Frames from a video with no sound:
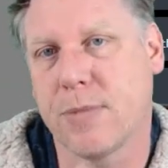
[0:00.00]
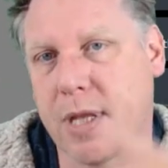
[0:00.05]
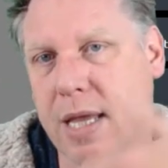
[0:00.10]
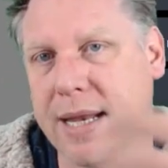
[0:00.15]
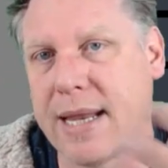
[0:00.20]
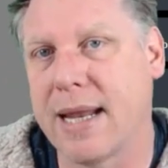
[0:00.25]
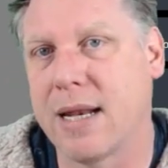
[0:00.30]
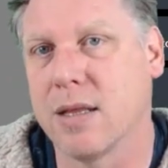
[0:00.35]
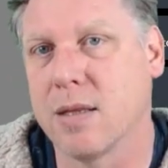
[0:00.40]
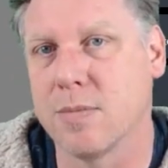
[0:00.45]

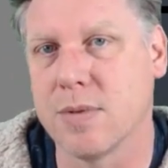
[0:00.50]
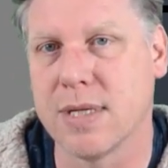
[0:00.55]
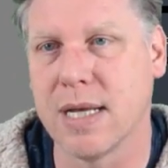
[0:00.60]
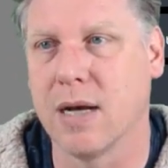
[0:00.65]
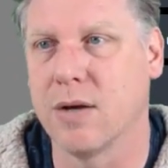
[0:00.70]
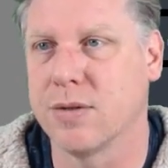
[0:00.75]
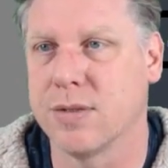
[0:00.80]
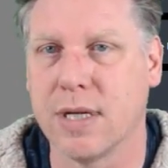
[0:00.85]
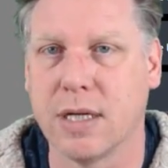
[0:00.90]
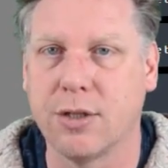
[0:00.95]
get ahead of
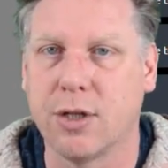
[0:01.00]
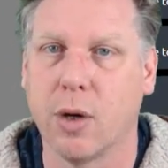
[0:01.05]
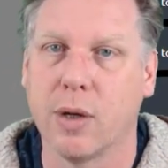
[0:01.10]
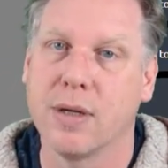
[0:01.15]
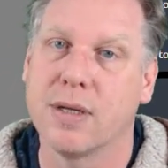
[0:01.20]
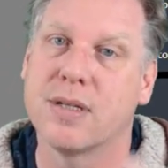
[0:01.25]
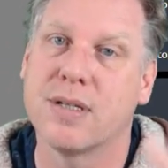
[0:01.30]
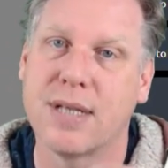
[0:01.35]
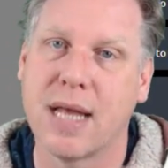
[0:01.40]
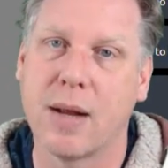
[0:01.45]
themselves and then don't
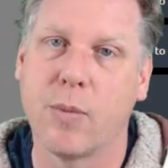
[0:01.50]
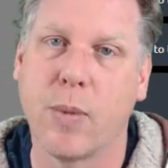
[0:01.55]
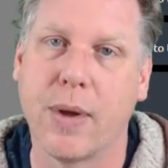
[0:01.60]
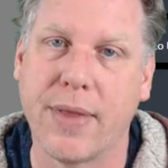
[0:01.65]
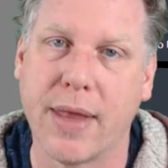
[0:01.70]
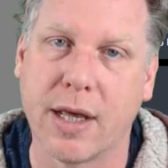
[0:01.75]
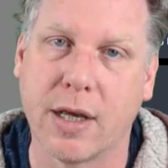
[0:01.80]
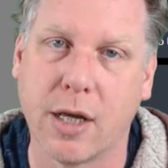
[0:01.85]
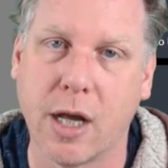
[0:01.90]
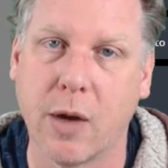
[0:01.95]
understand where
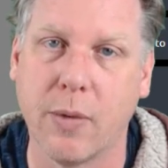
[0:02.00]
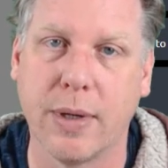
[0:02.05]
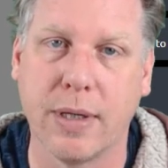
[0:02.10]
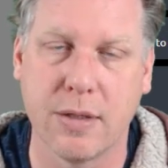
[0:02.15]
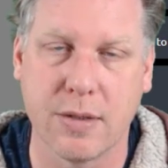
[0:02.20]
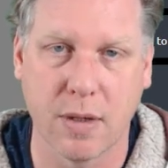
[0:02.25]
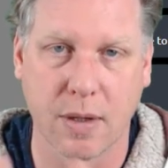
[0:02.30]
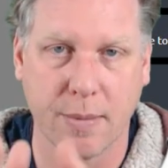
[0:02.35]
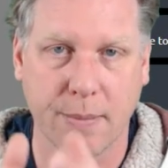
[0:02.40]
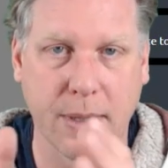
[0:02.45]
they're
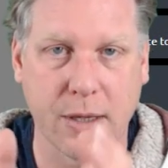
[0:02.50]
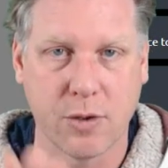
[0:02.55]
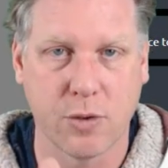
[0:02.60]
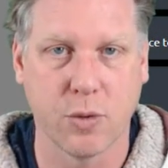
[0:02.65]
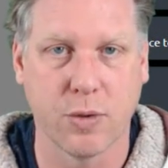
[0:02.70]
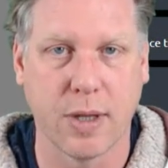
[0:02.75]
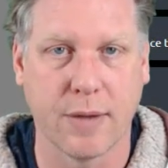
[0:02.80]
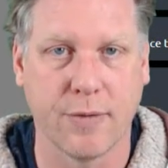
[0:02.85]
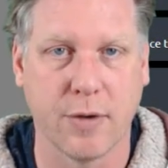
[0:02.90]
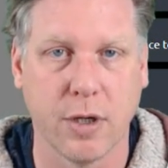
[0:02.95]
going. So make
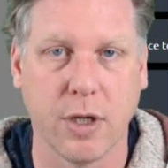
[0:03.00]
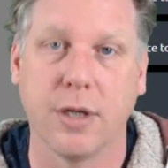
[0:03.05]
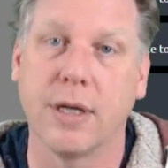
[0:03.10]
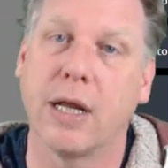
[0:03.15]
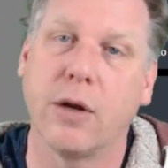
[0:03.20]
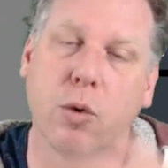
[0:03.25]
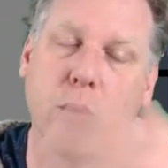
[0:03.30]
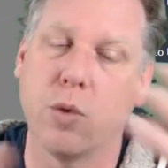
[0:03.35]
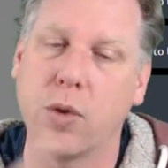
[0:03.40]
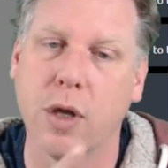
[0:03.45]
sure they've learned,
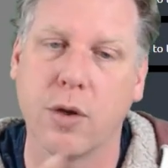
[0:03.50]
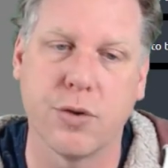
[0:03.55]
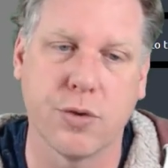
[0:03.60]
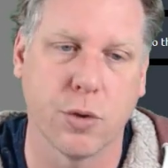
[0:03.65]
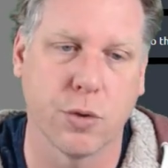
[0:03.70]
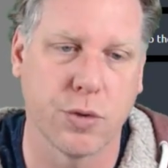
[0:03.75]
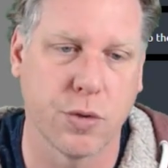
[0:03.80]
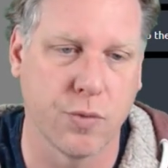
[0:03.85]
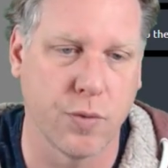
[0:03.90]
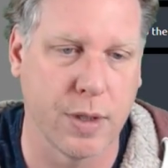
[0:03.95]
and all those
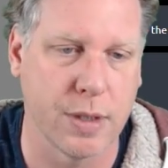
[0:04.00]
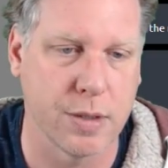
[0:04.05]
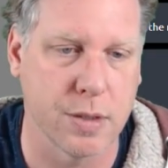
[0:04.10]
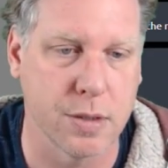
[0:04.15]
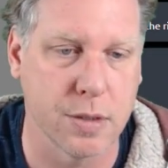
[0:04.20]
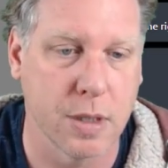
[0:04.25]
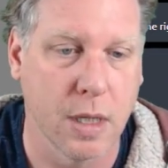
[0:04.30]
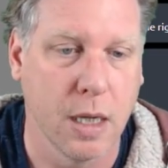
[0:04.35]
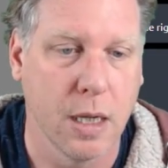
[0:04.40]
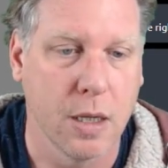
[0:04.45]
sorts of
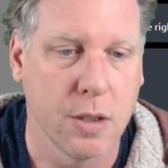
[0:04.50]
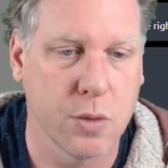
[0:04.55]
reasons.